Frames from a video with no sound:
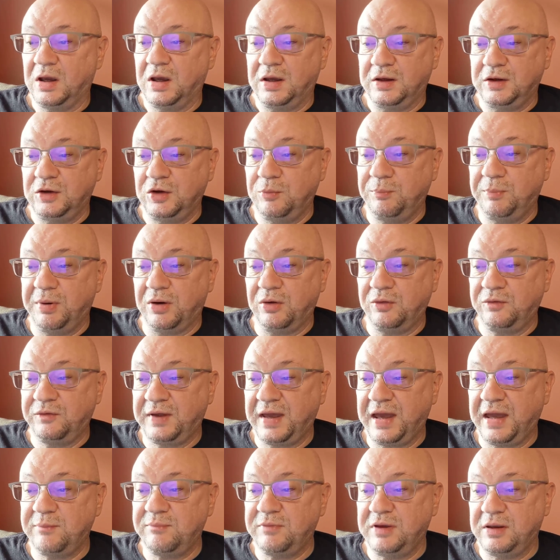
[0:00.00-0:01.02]
You both
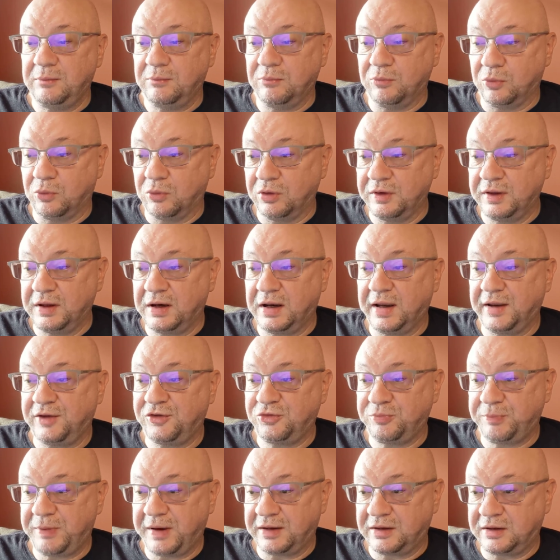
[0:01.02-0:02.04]
gave me more than I
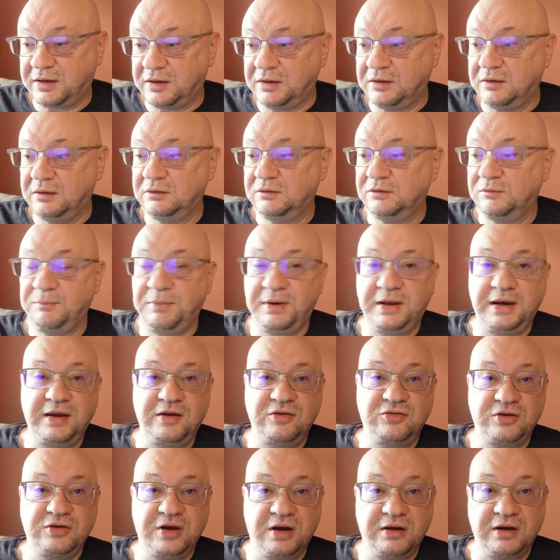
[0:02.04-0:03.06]
expected.
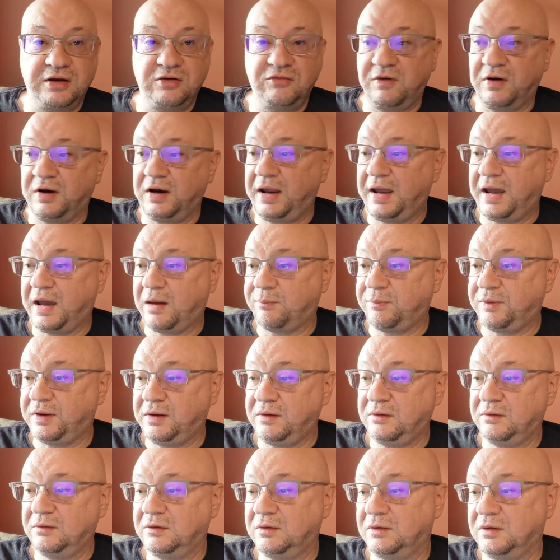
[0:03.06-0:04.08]
Biddy sounded very
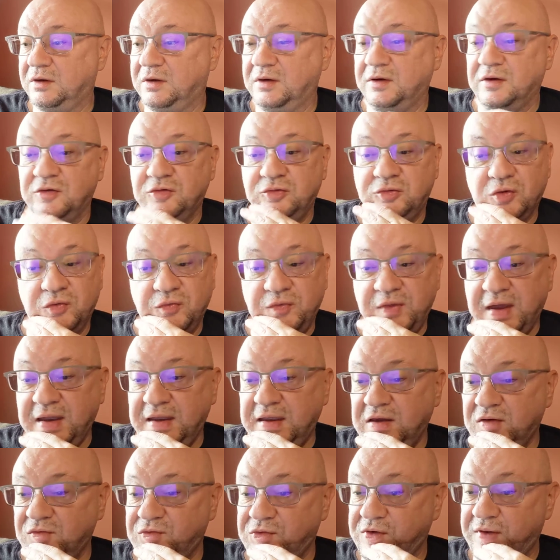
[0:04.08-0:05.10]
happy. So
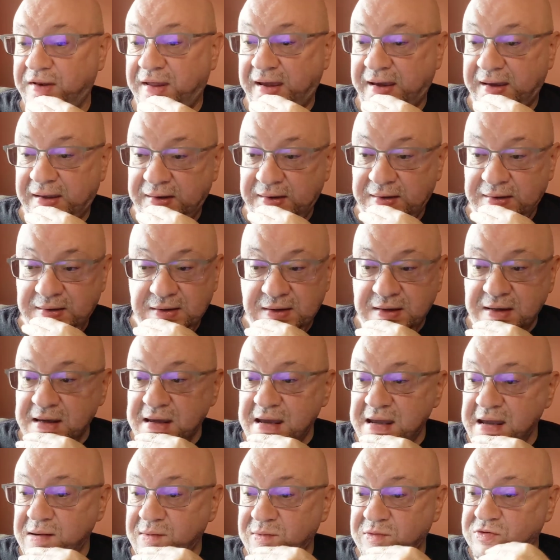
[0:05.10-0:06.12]
thank you for that.
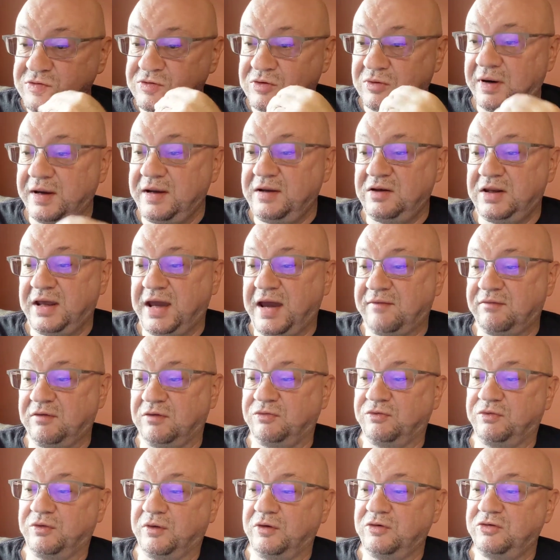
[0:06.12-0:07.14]
It was great to have a
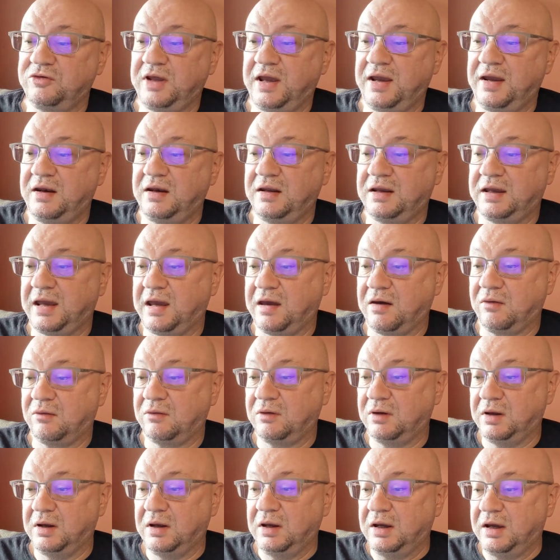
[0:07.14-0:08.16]
first-hand
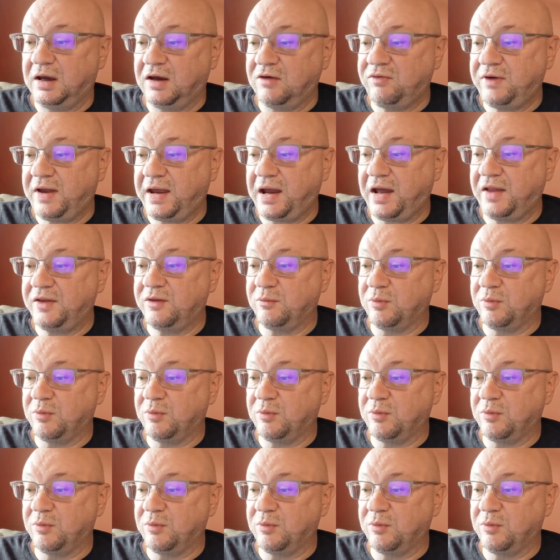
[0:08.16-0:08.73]
account of how the